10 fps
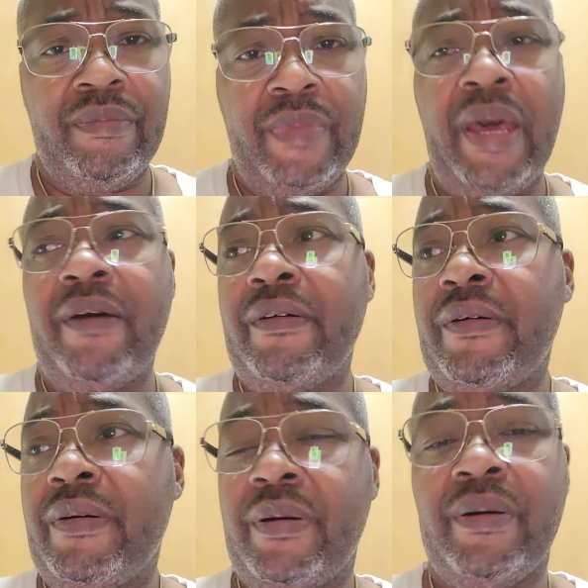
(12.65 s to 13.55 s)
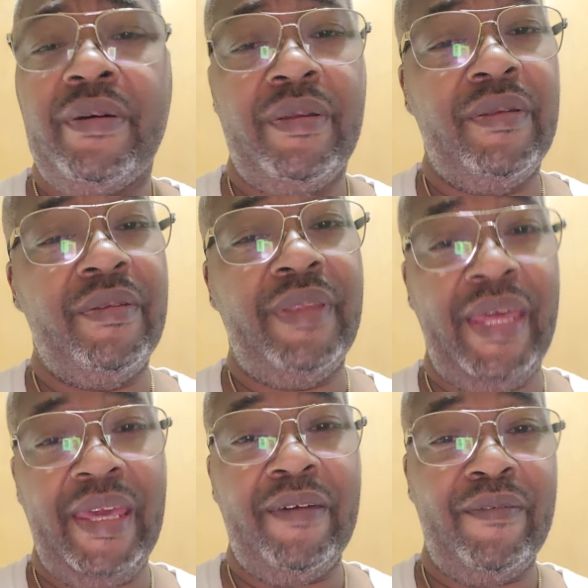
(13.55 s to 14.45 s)
now
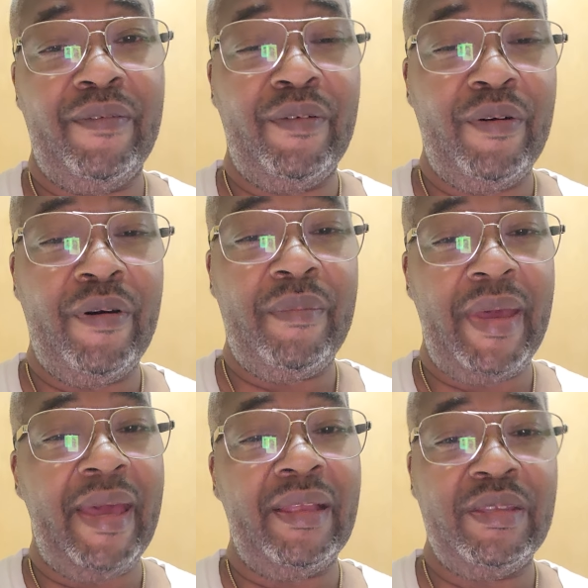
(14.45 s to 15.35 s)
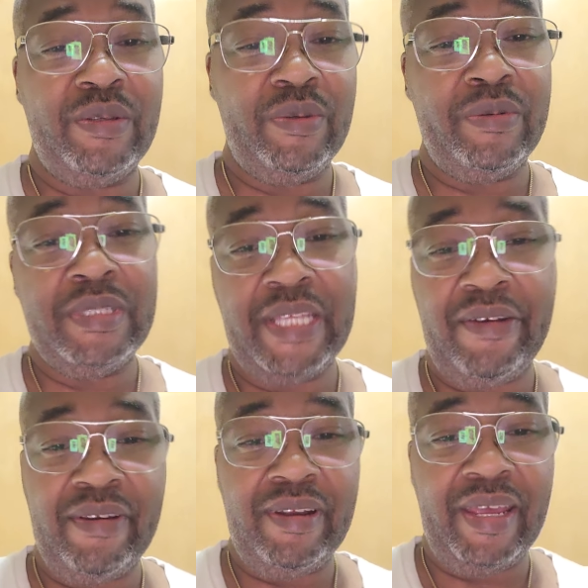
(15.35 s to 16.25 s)
they have gone back to
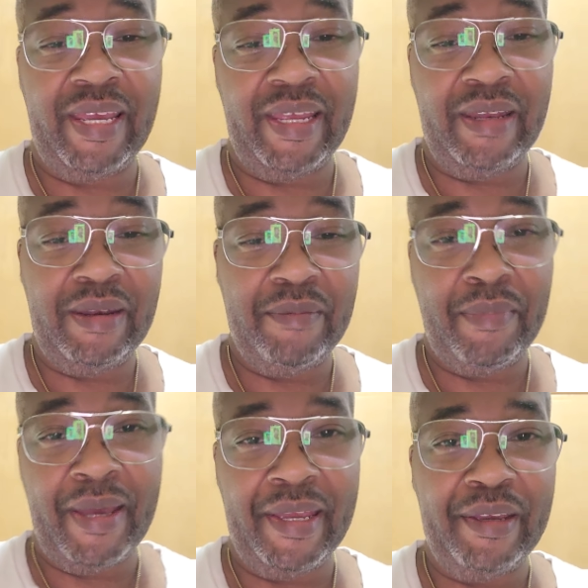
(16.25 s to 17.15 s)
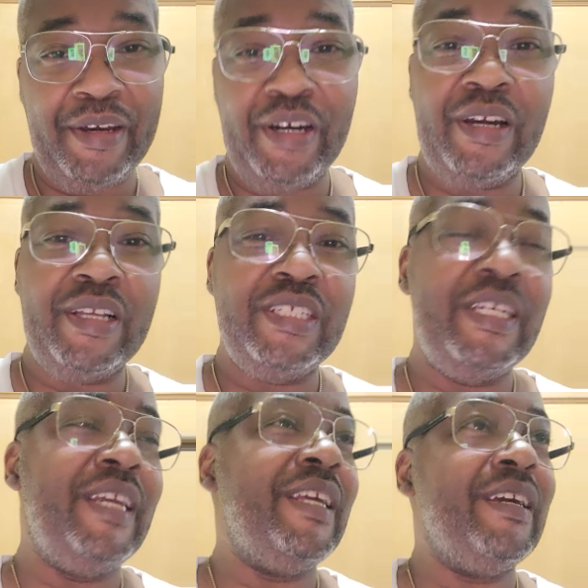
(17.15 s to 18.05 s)
staring at my own
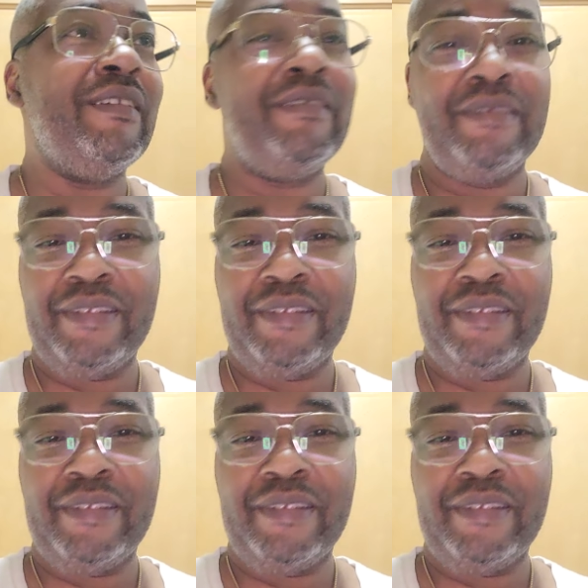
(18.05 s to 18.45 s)
chain again.